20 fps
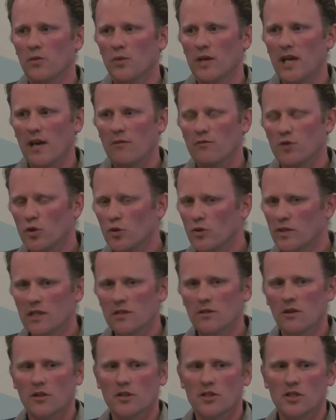We have new
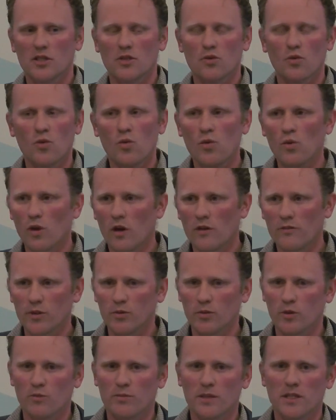technologies all over the
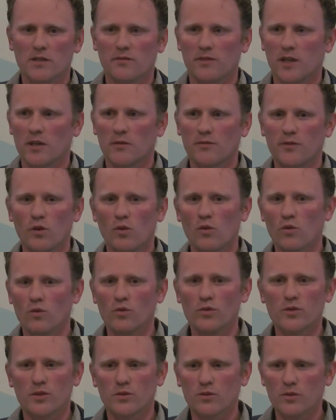world being developed for
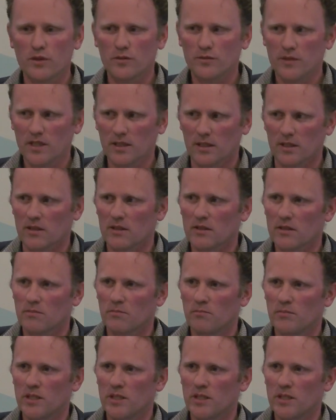all sorts of things.